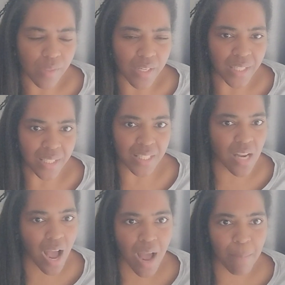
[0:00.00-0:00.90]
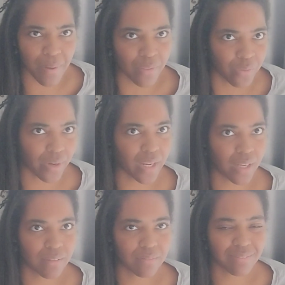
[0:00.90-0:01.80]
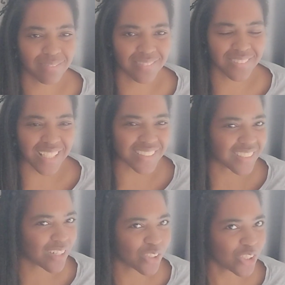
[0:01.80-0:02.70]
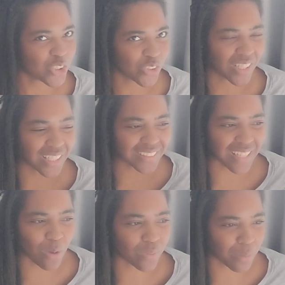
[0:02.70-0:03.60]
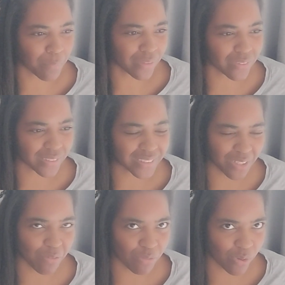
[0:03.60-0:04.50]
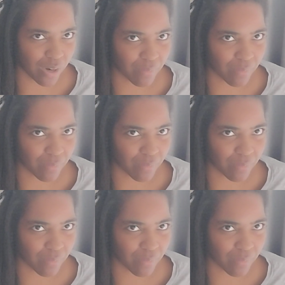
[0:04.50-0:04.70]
not mothering. That's not nurturing. That's not what a mother is there for.